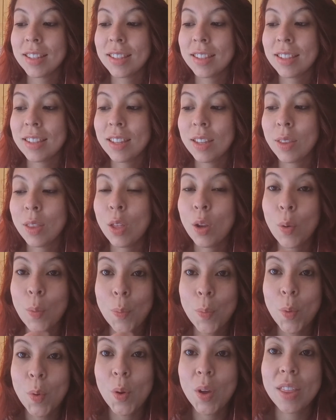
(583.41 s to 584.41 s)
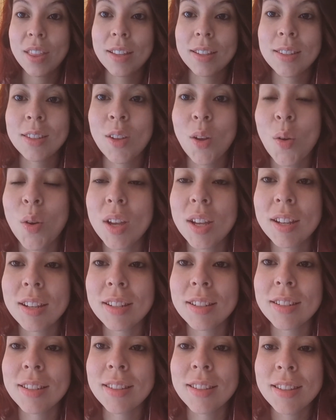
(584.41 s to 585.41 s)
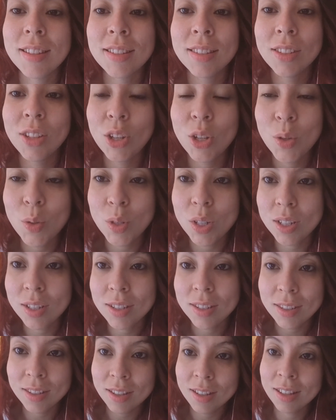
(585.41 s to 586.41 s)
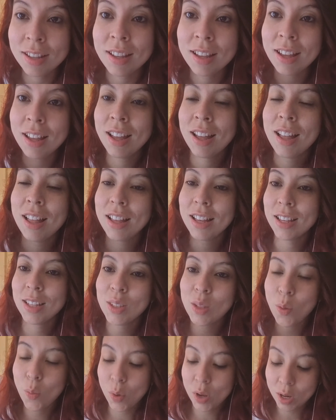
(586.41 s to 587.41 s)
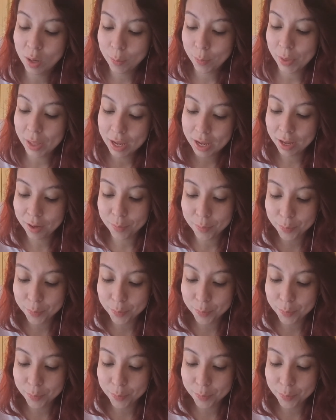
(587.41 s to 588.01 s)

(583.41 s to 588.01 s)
the little boy that's going into the institution is the one to blame.